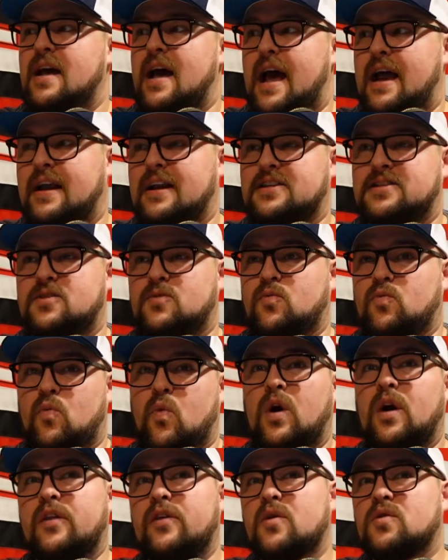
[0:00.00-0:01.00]
And it's
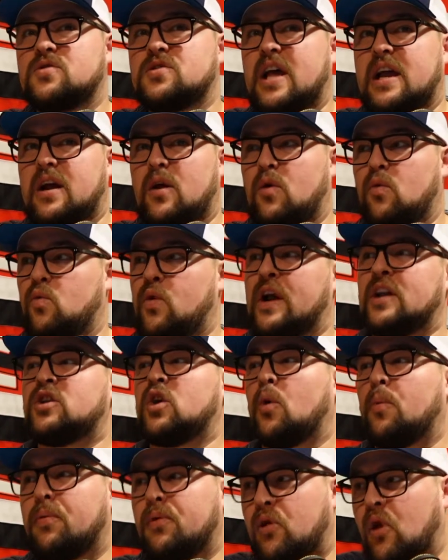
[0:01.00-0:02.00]
one of those like
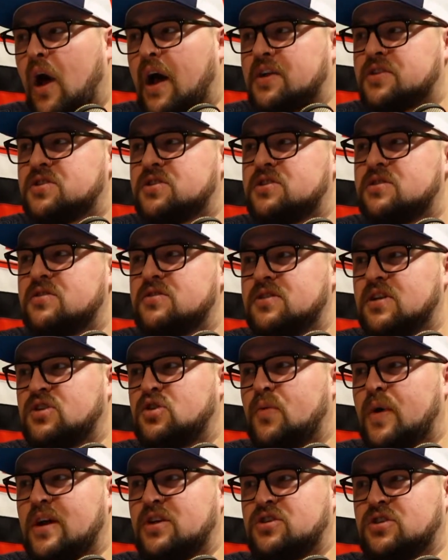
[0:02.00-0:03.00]
rental plus
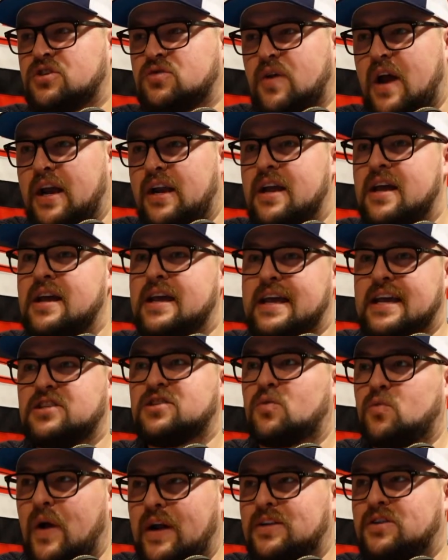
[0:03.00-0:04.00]
situations, right? He is
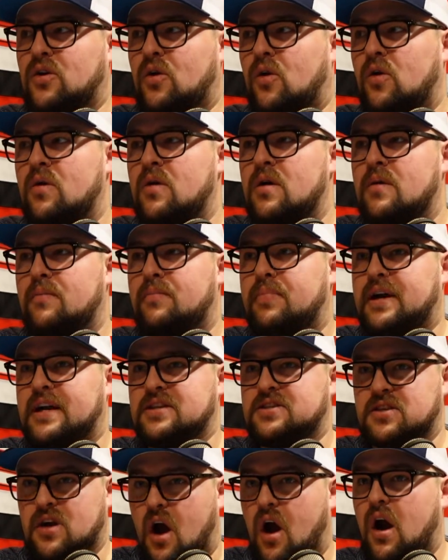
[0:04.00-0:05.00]
a rental, but
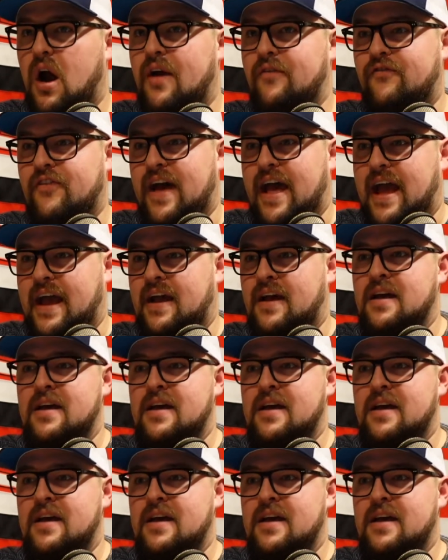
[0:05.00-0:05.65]
he's an RFA,